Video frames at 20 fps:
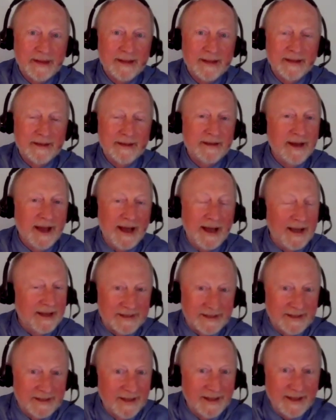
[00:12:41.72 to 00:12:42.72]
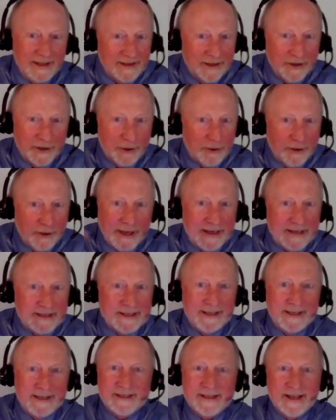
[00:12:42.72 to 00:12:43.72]
Not in the
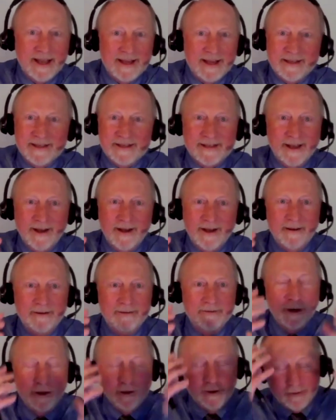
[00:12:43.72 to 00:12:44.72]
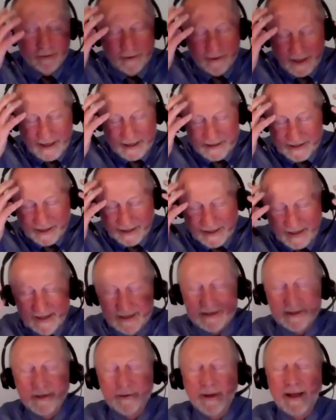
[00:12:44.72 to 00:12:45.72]
crazy sense of, oh gosh, I
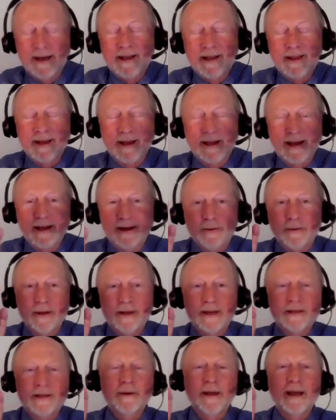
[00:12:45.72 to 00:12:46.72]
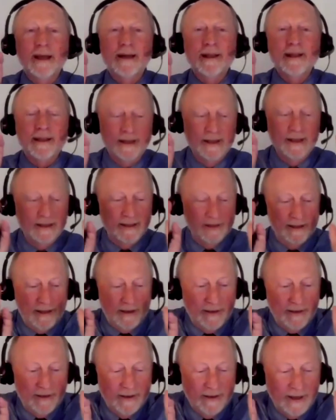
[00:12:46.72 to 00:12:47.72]
can't do anything. I don't want to do anything.
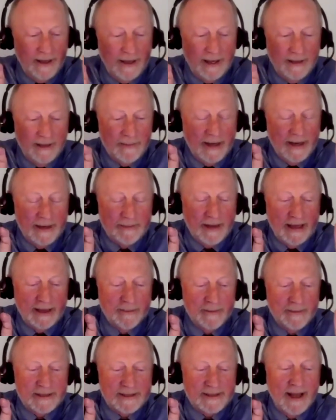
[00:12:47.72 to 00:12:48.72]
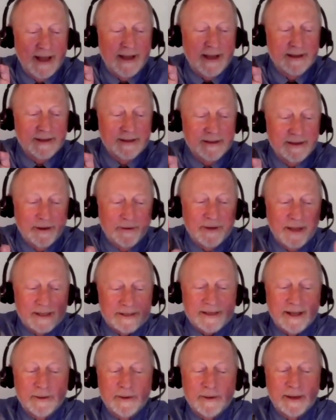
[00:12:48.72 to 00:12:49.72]
I might make a mistake. No,
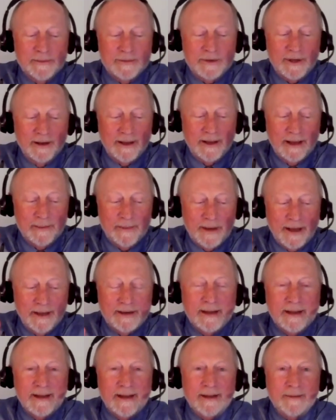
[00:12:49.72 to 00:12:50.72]
that's not what I'm talking about.